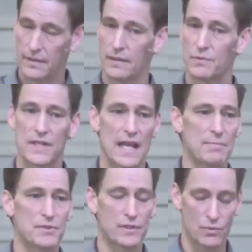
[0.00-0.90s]
was an
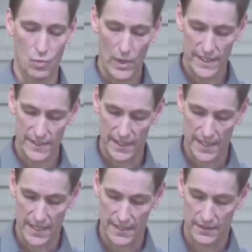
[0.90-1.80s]
absolute
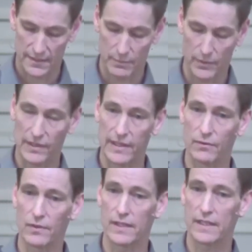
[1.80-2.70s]
wasteland, both
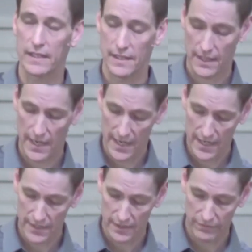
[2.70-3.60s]
literally
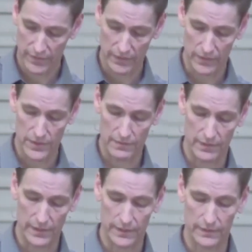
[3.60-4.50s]
and
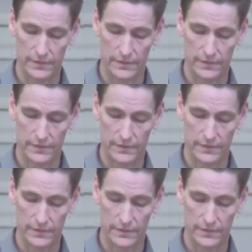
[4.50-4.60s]
figuratively.